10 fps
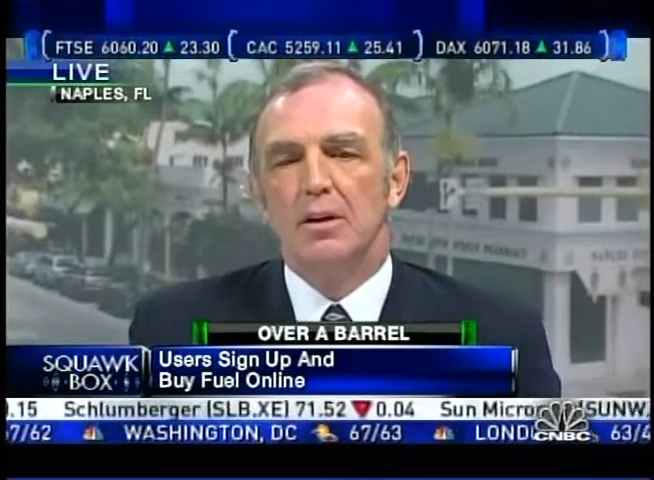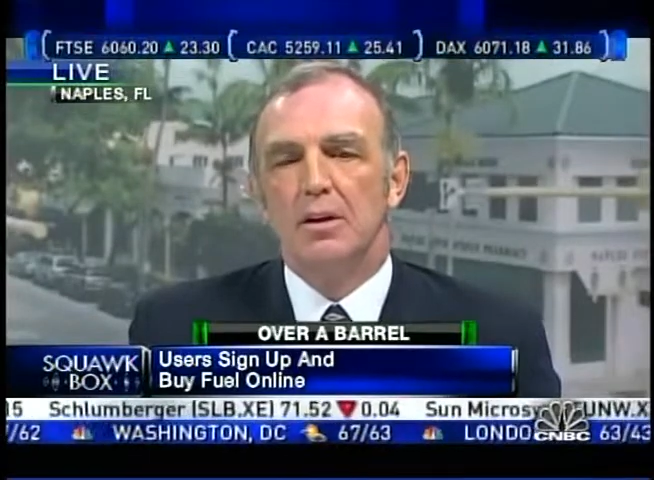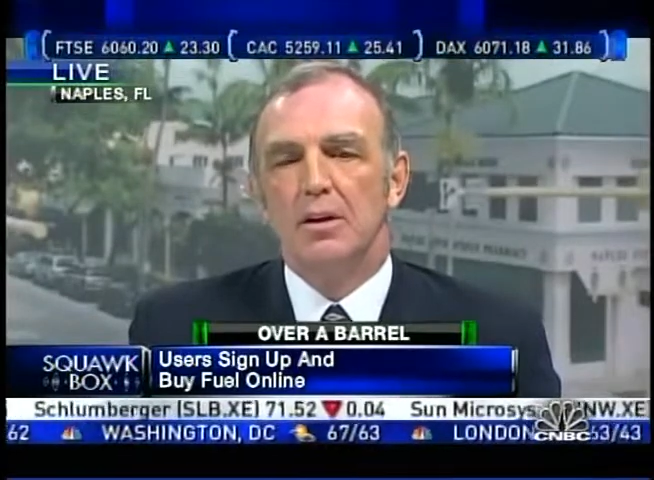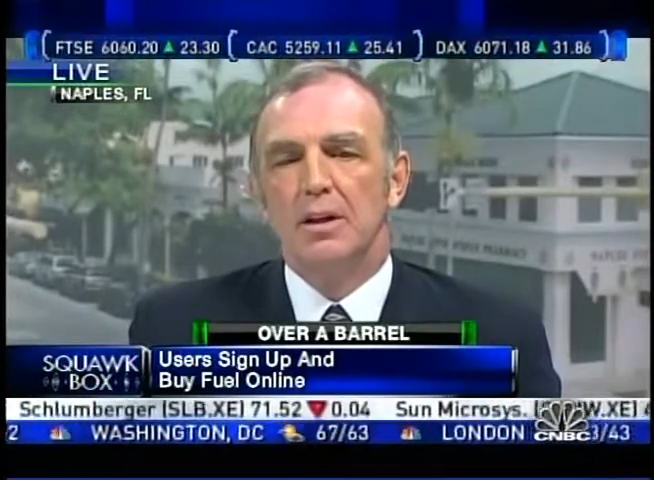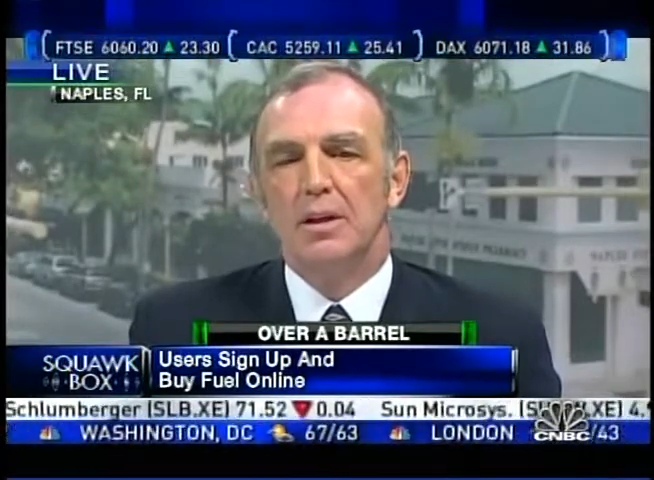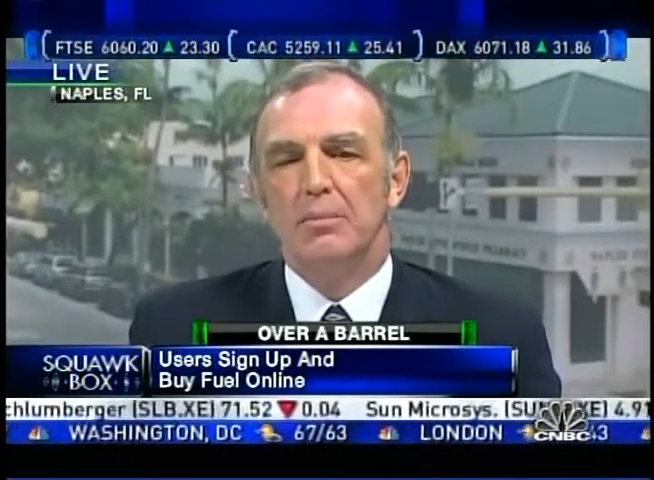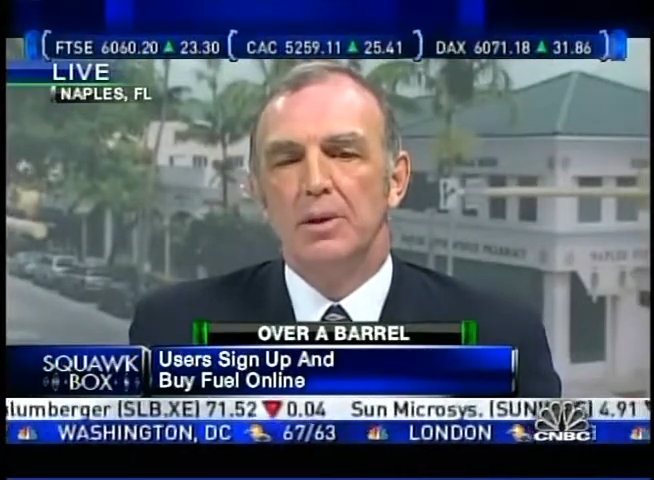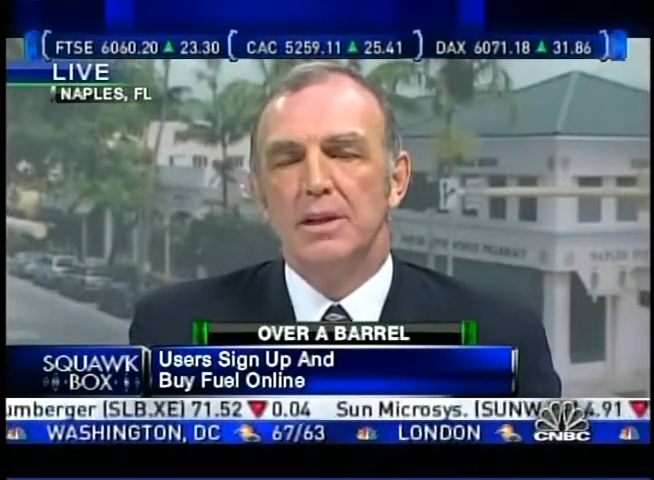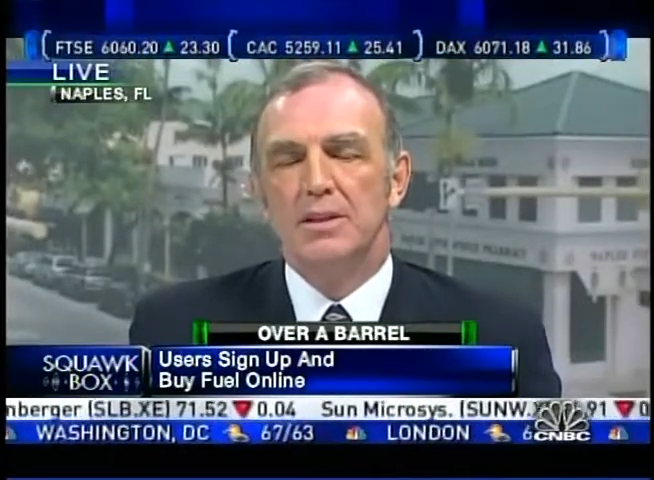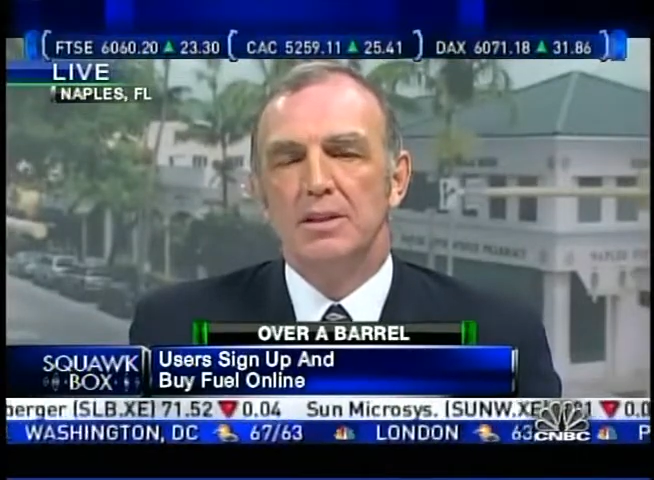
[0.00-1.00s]
lock in the
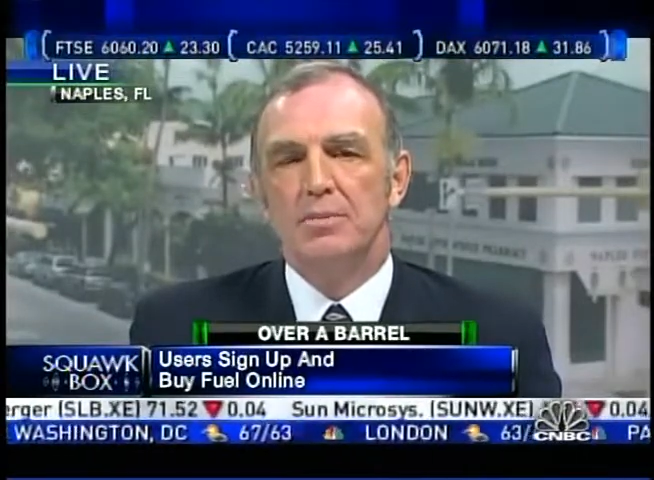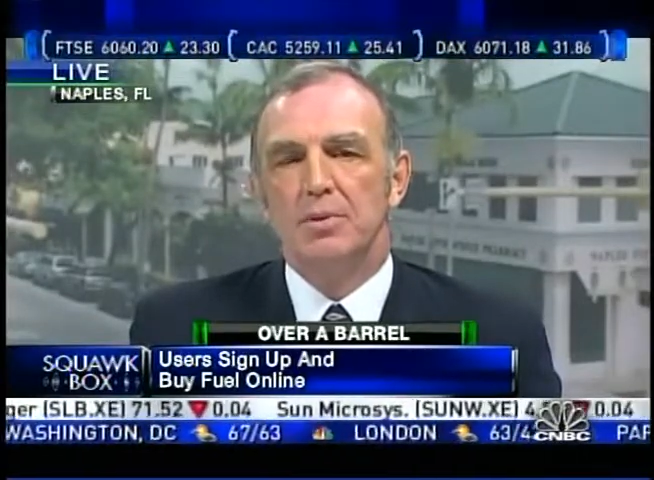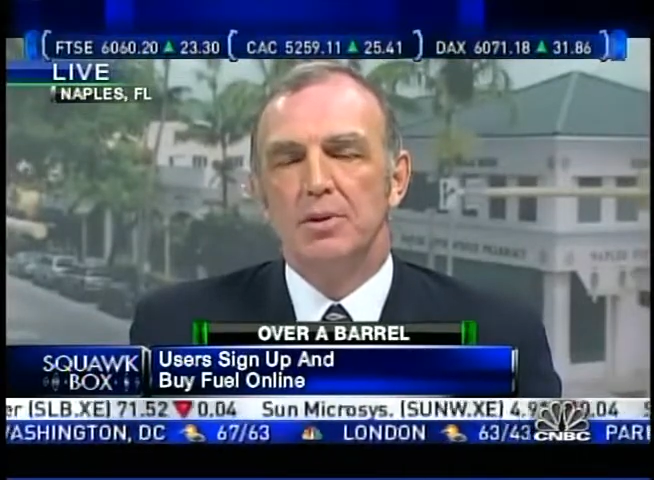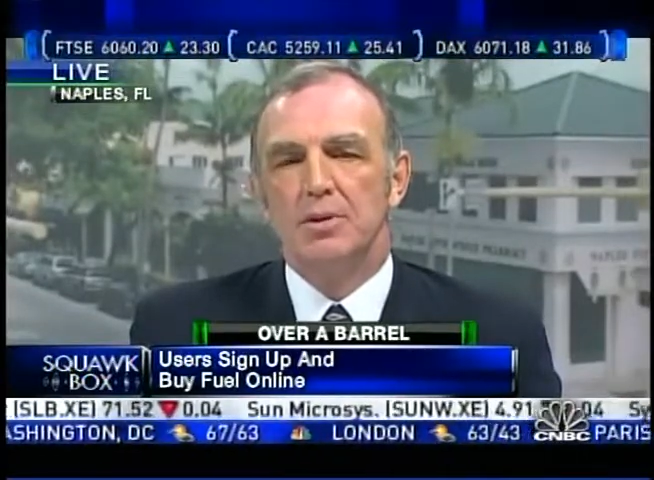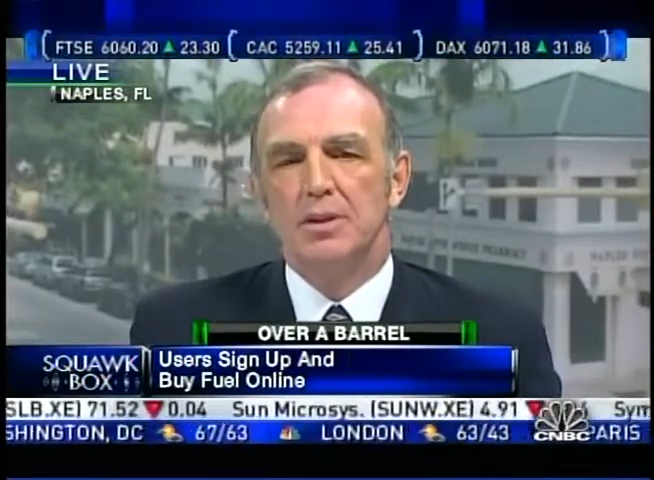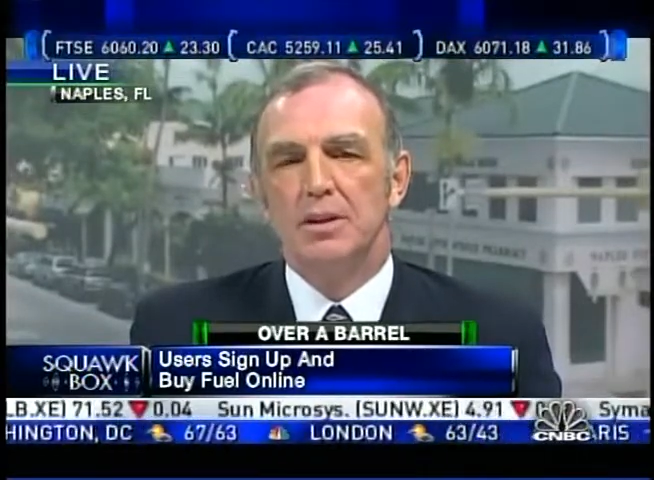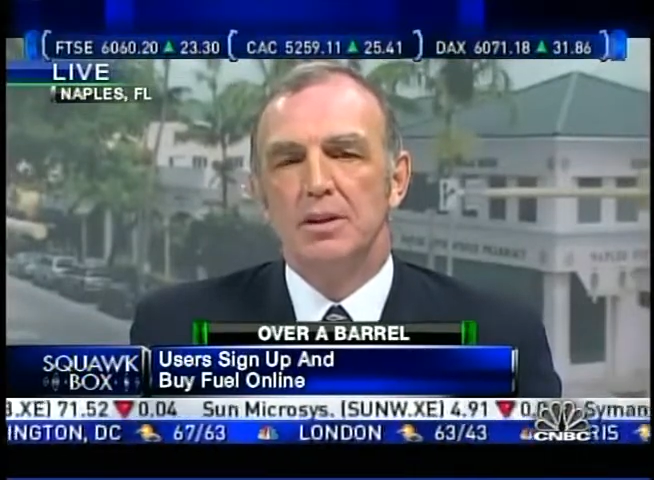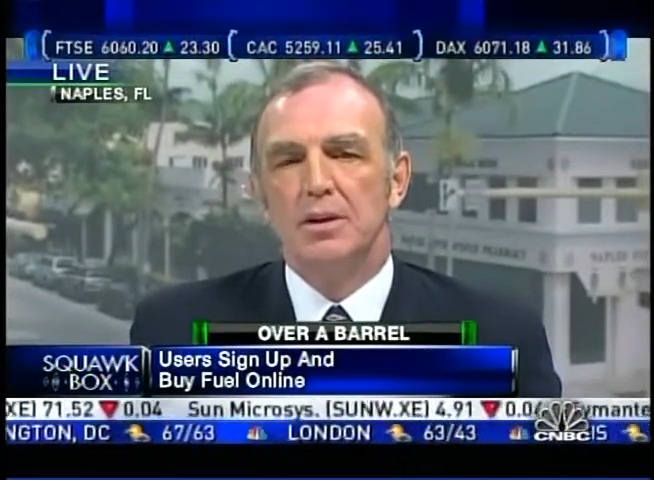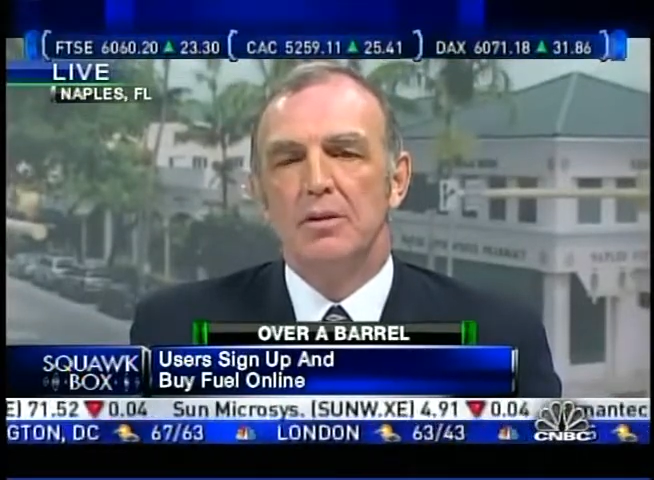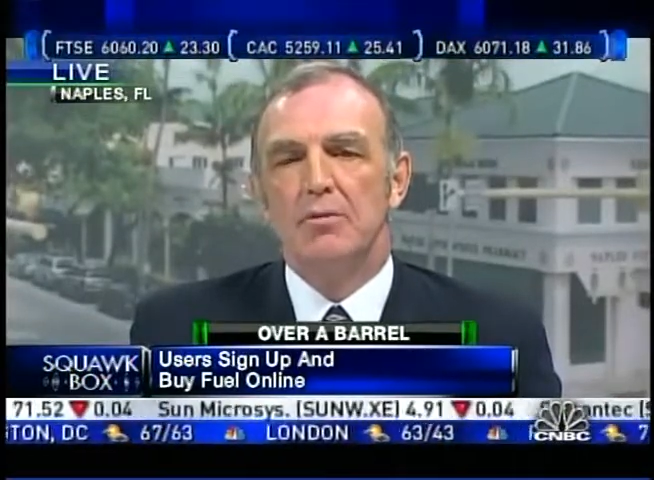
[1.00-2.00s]
price that's
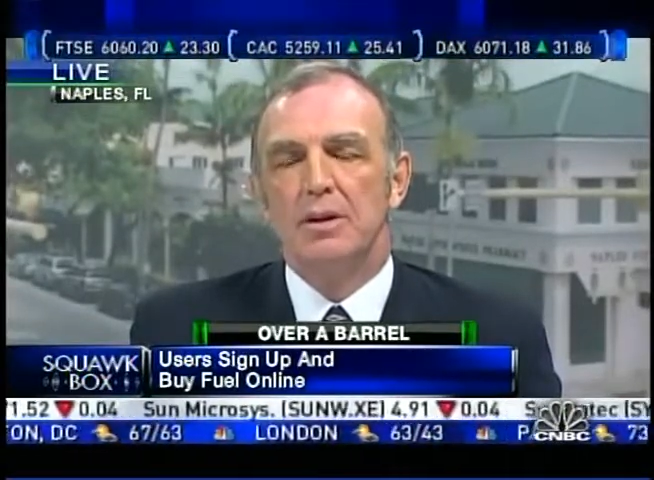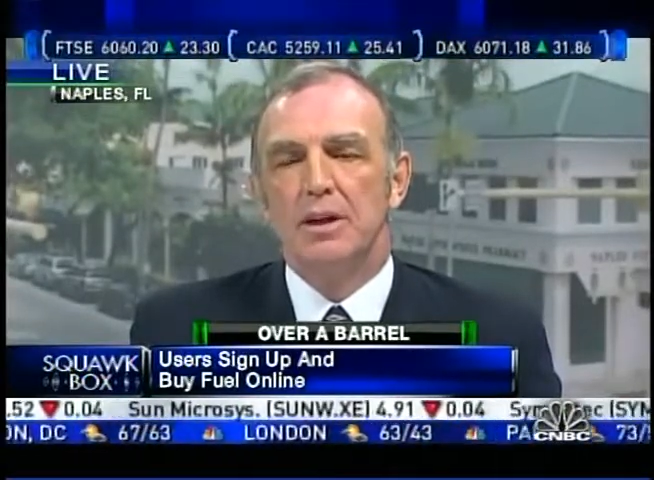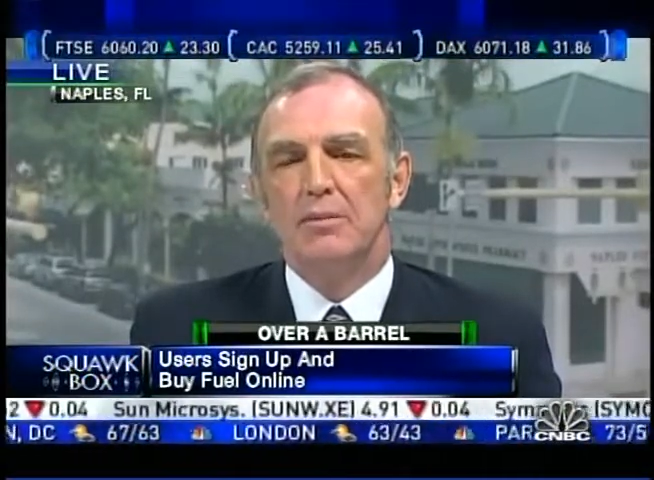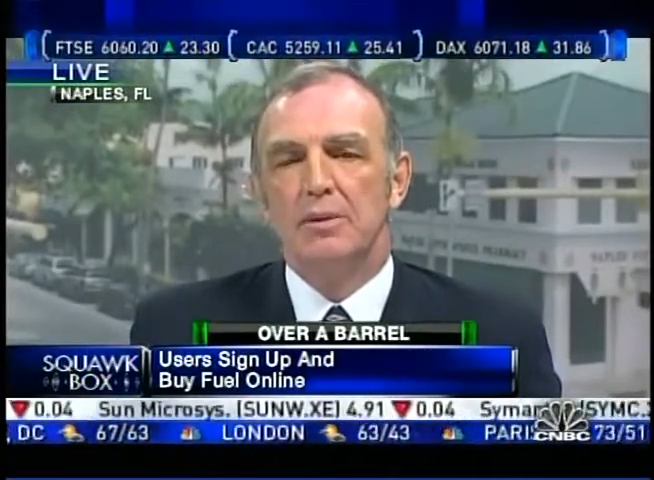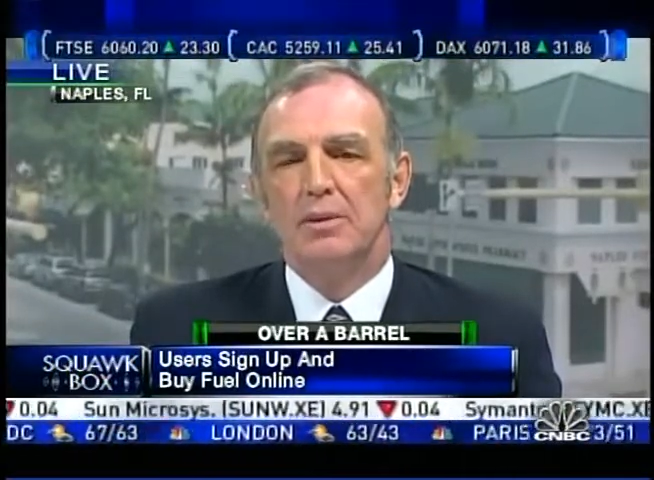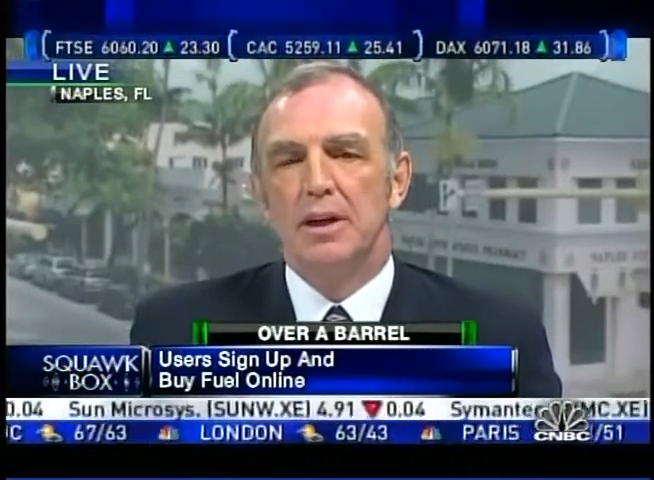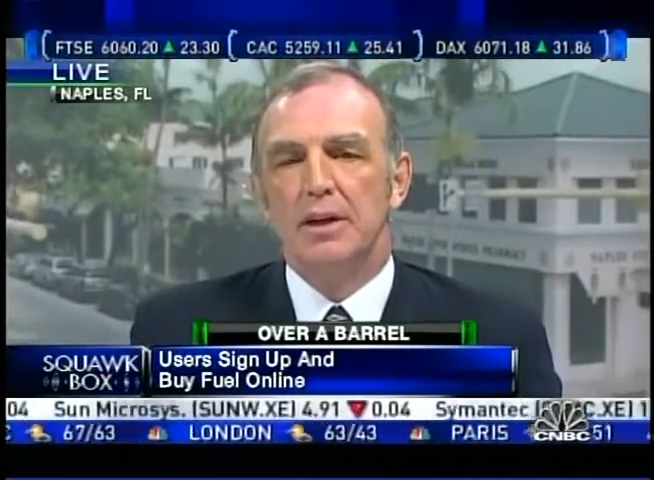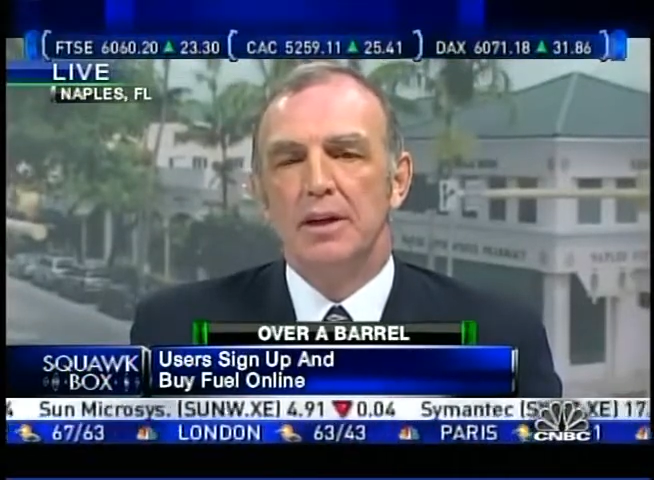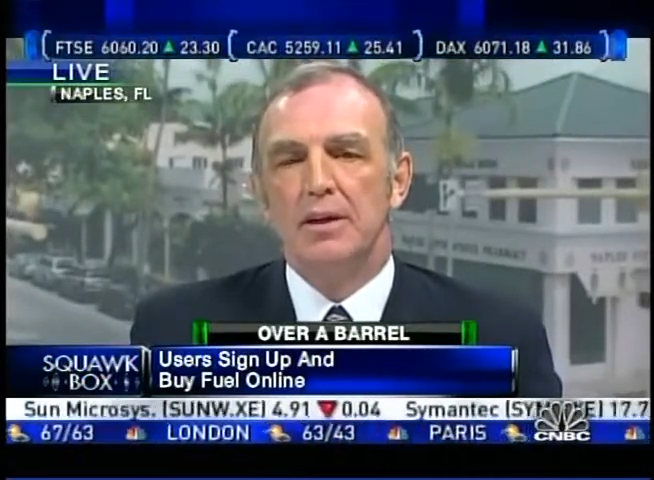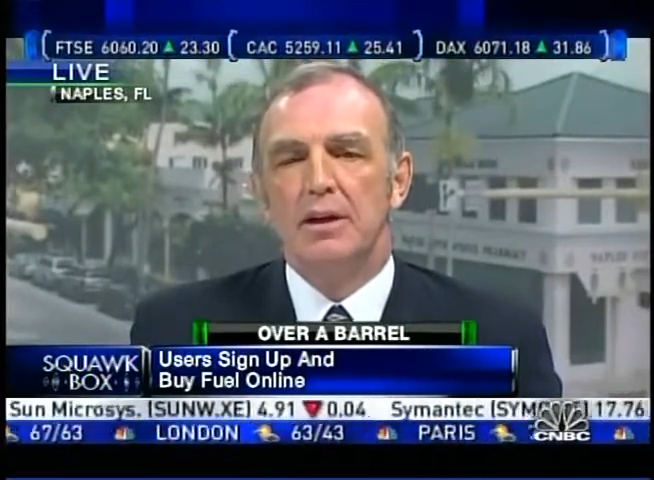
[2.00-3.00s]
posted, and redeem at
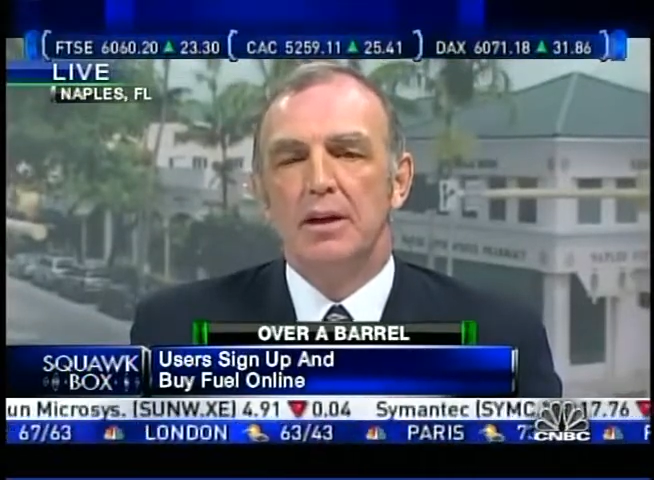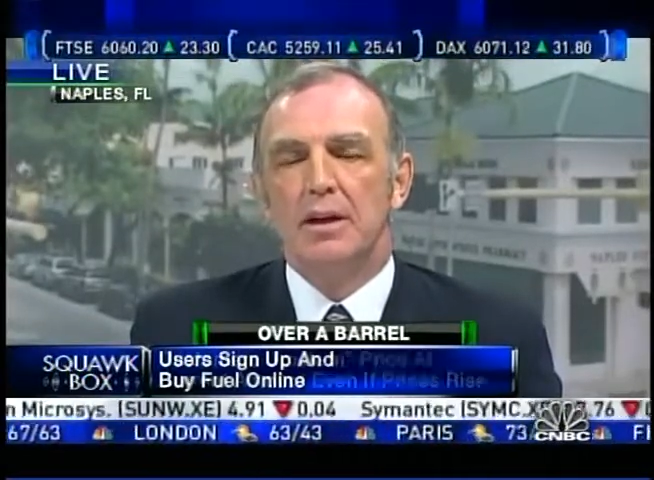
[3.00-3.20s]
any